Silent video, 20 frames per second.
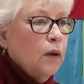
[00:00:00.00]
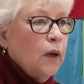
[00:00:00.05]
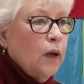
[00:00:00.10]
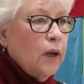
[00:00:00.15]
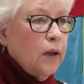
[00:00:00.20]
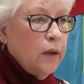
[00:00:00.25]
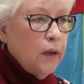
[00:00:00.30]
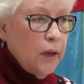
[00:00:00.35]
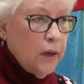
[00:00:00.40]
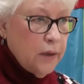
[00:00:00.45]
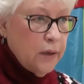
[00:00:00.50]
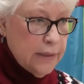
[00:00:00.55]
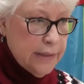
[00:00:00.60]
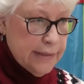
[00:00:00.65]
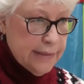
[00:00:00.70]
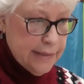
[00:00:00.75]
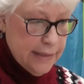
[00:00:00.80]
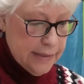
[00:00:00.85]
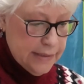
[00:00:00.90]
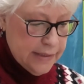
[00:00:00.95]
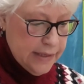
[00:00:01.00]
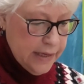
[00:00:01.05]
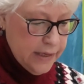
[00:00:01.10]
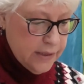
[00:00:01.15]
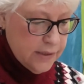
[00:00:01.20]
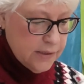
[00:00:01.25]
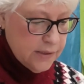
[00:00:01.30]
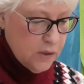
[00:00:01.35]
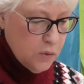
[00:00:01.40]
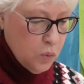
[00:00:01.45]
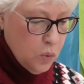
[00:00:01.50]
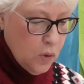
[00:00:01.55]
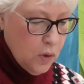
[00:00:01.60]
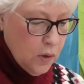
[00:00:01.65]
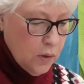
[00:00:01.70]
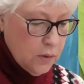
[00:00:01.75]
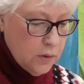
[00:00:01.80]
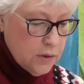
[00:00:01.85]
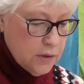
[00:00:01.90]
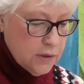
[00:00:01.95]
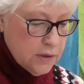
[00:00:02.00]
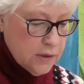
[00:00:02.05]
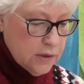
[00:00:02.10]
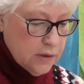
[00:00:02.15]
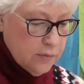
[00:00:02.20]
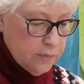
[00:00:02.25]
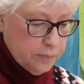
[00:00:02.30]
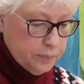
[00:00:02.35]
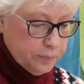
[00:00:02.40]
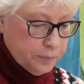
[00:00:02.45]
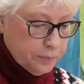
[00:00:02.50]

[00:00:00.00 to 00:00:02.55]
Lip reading: And then the Tennessee Waltz.